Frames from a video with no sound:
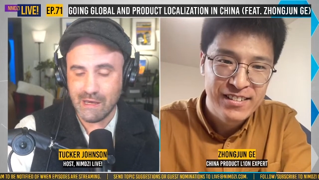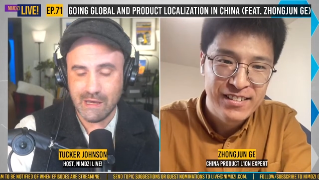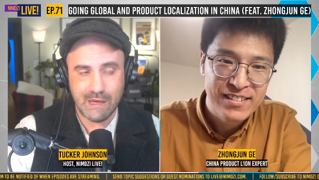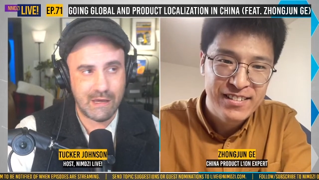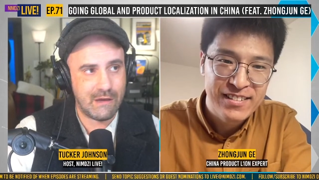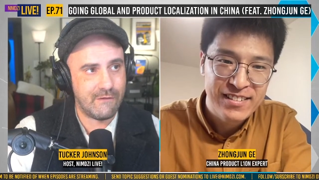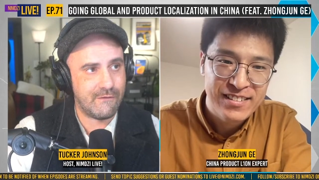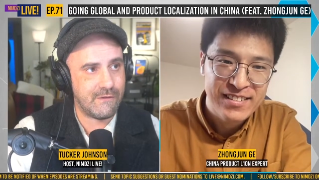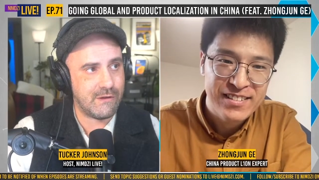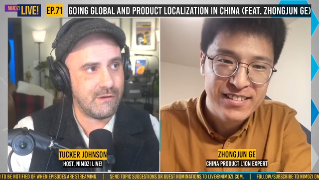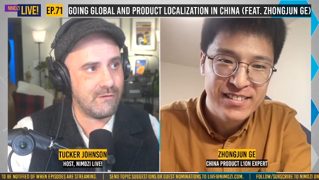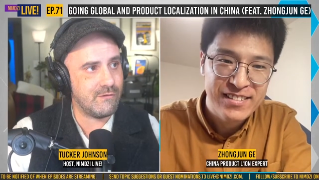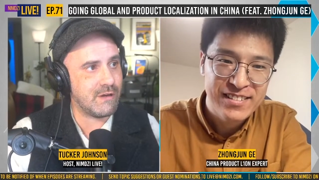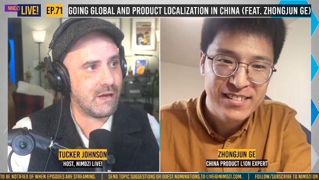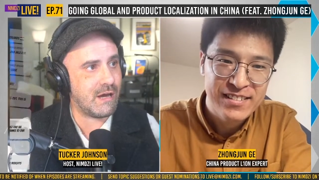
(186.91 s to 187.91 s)
Speaker 1: If
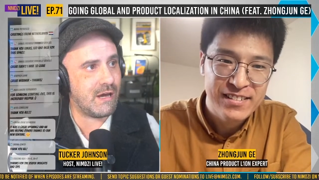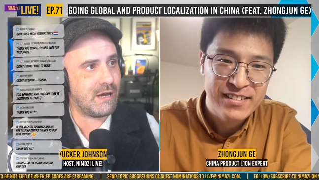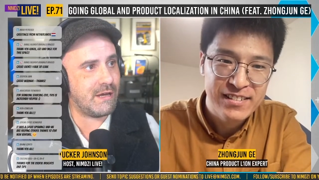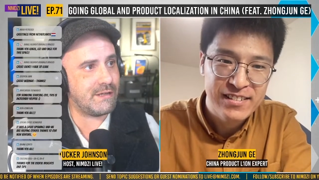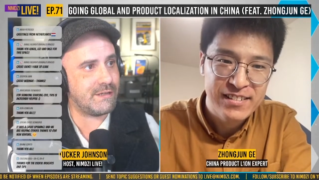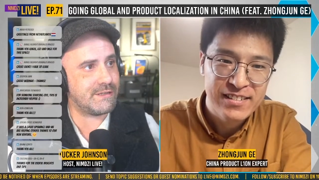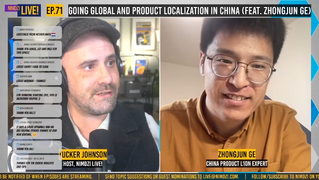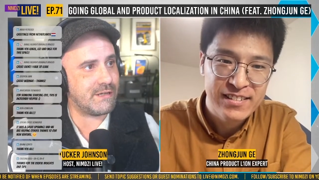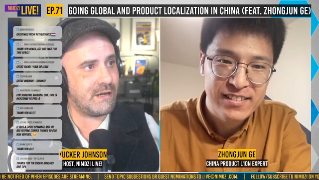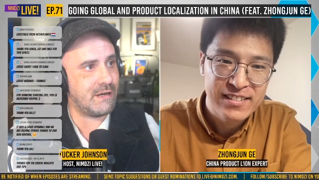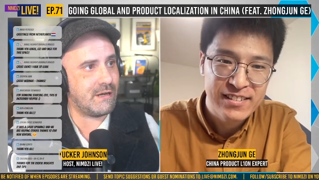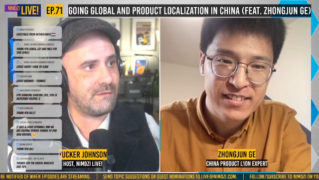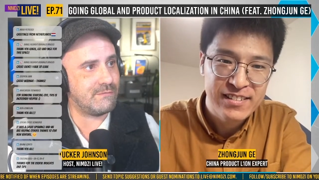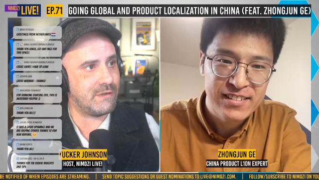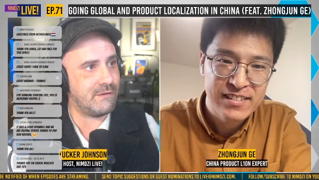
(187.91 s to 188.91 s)
you guys
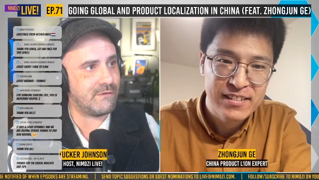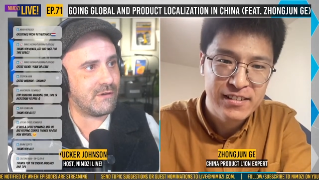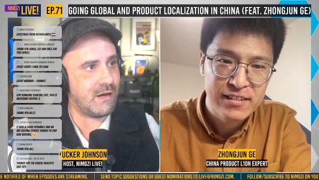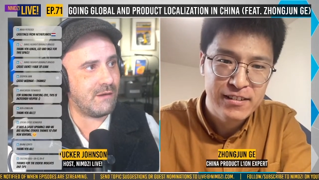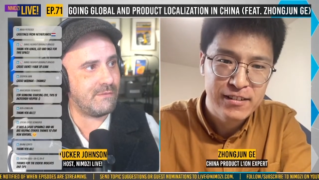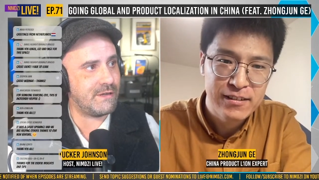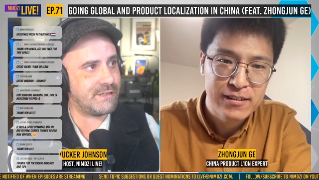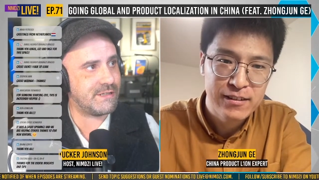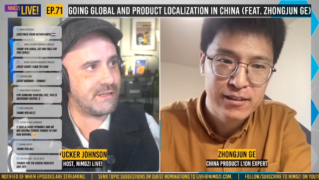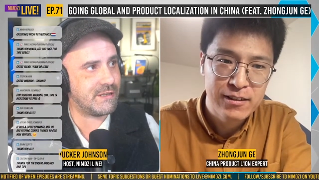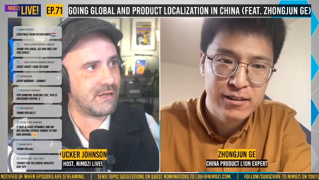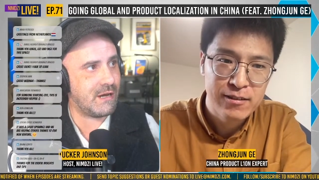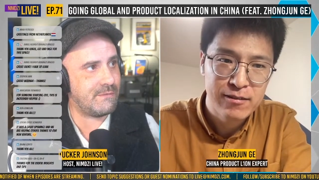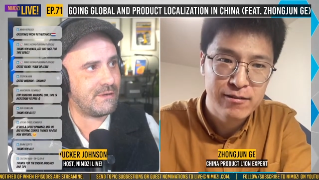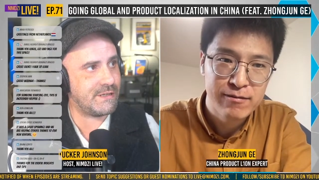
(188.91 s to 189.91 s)
um, leave comments in the
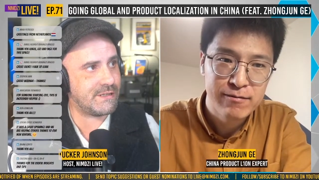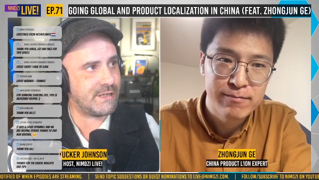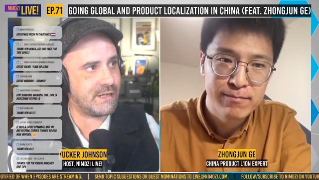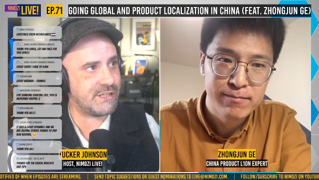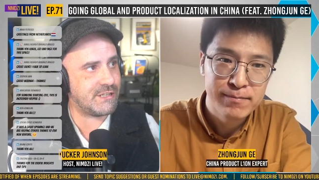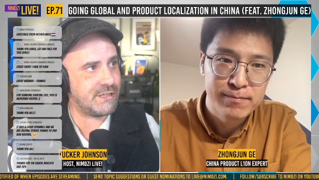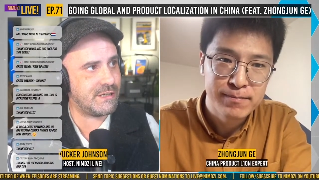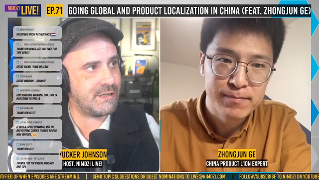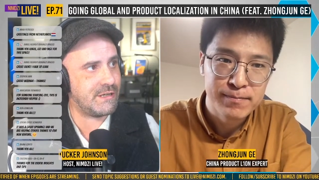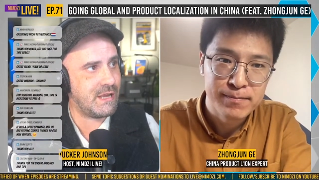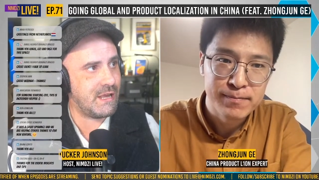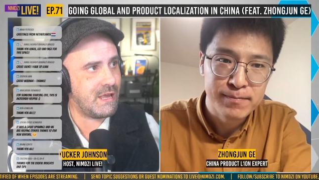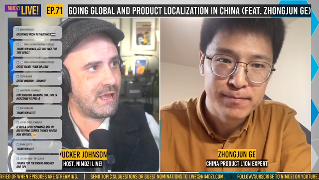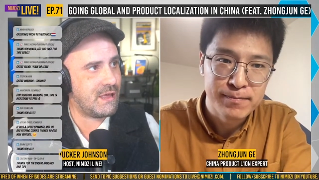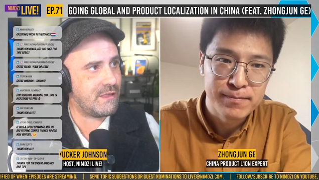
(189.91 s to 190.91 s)
comment section,
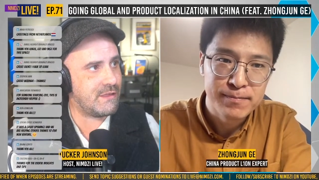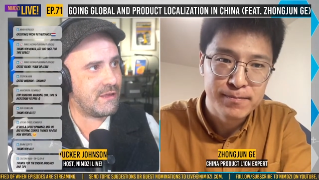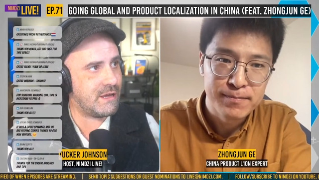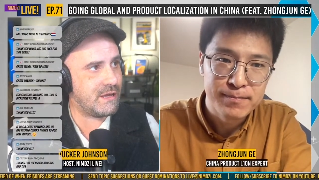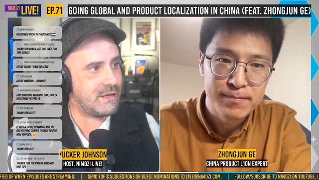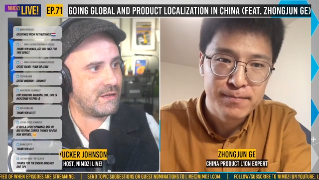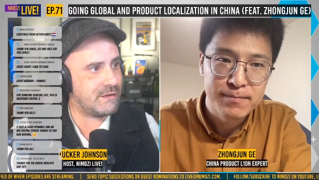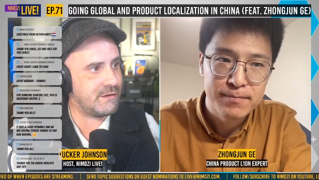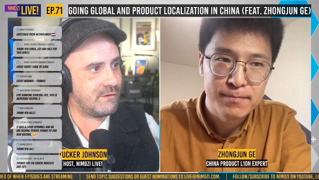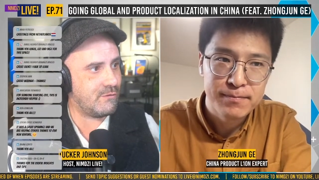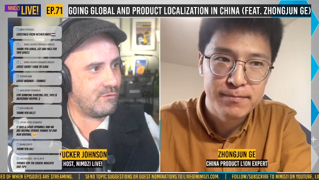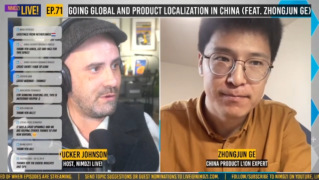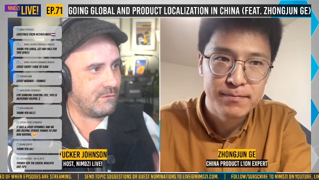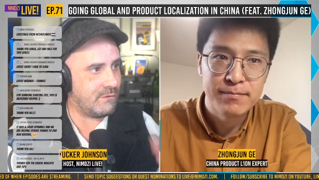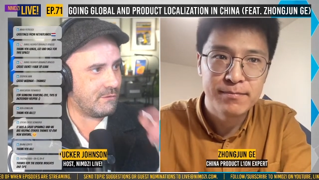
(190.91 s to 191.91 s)
then
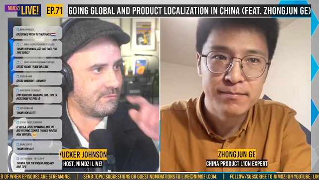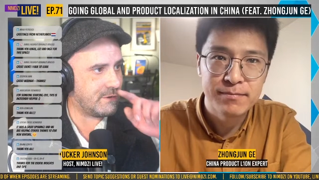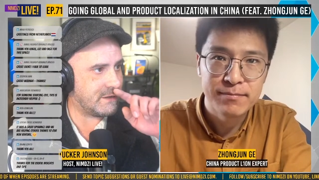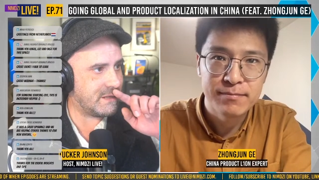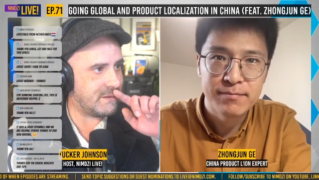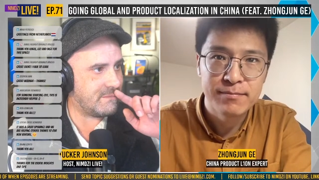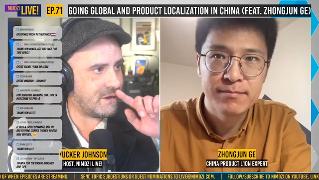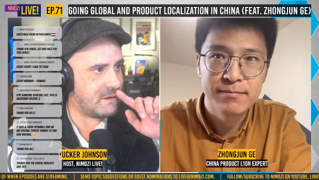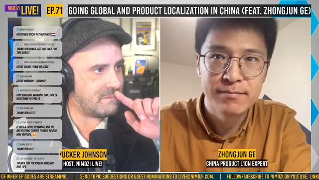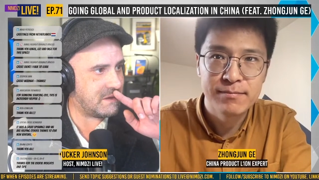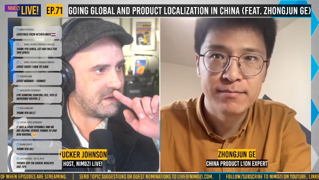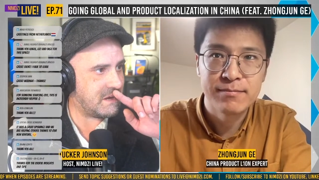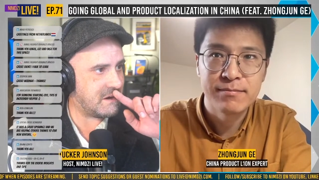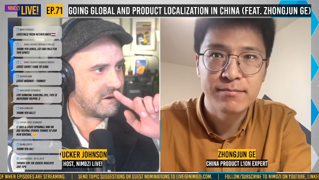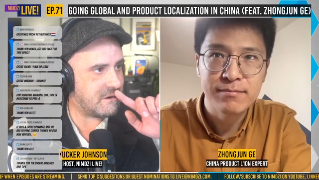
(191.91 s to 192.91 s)
we will bring them up
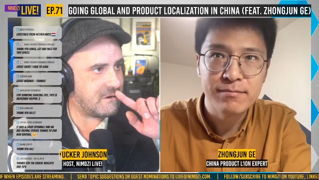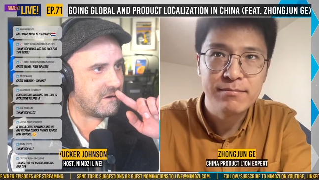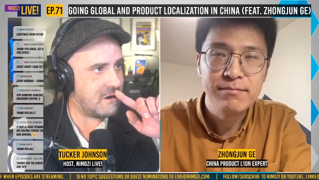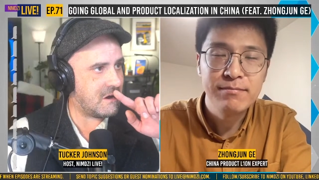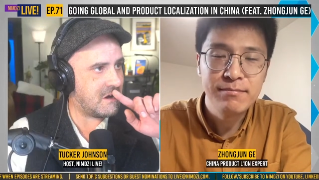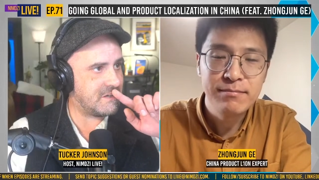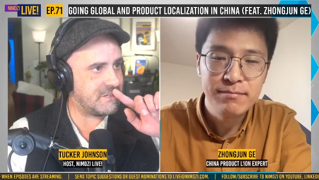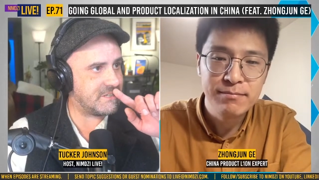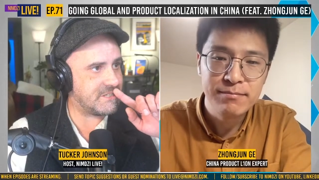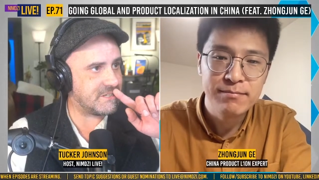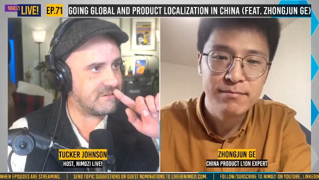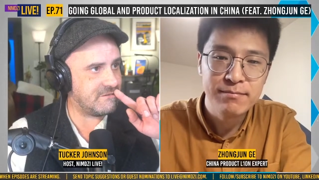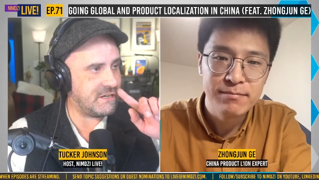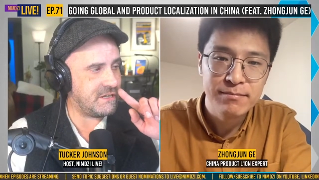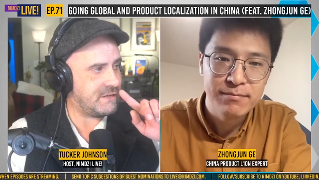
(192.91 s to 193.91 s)
here on
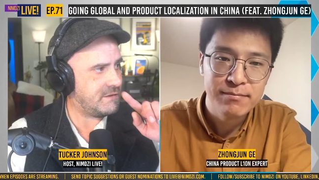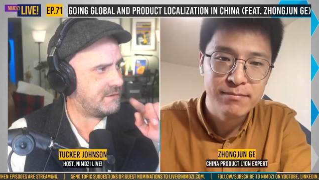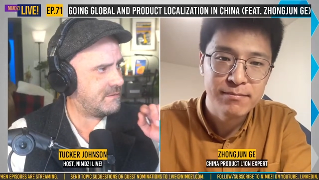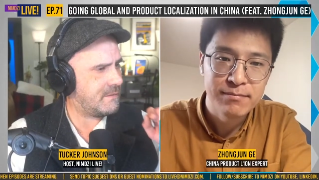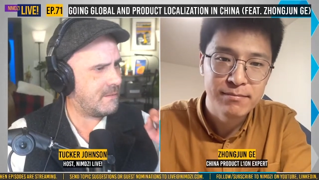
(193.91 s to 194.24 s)
screen.